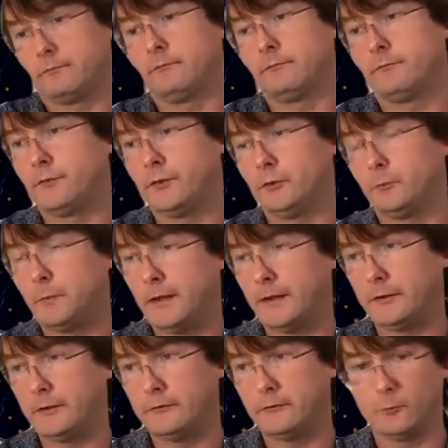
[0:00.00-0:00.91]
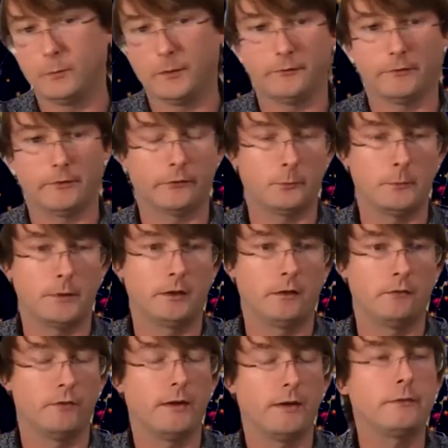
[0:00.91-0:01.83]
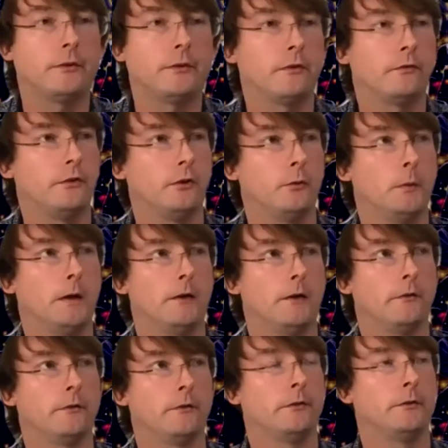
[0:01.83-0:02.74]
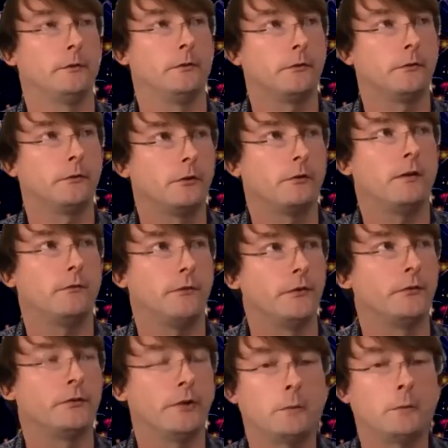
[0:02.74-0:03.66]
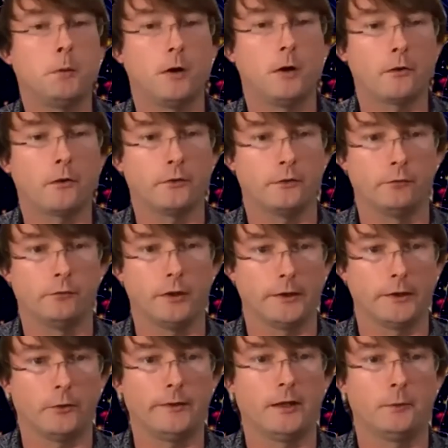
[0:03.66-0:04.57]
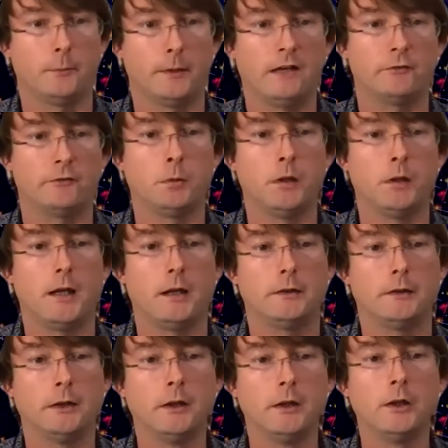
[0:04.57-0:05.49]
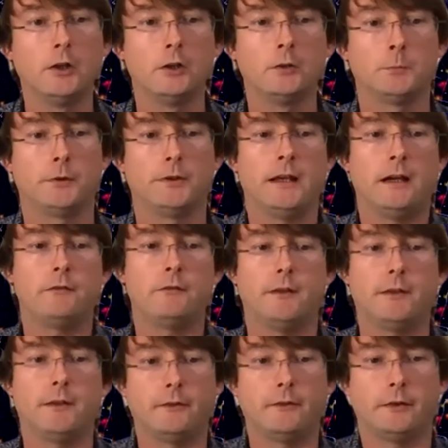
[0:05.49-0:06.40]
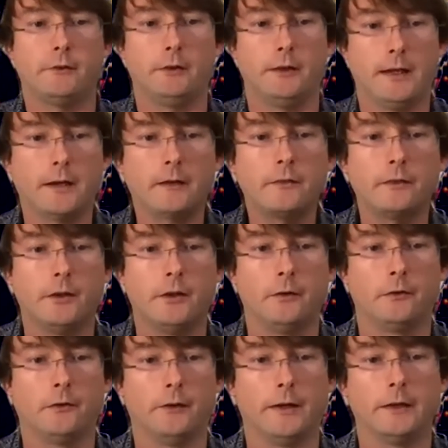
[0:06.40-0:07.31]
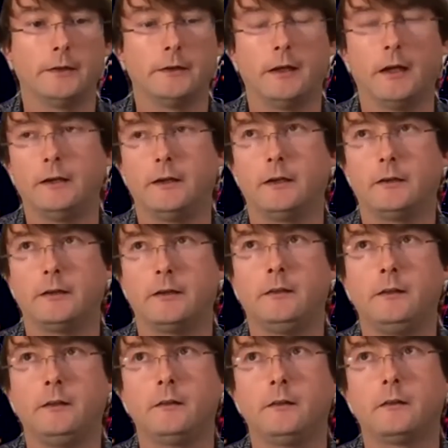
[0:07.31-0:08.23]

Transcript: feel better or whether it's to make investors feel better. So you sort of have this tick box of like, we have a plan, but they haven't necessarily executed it. And I think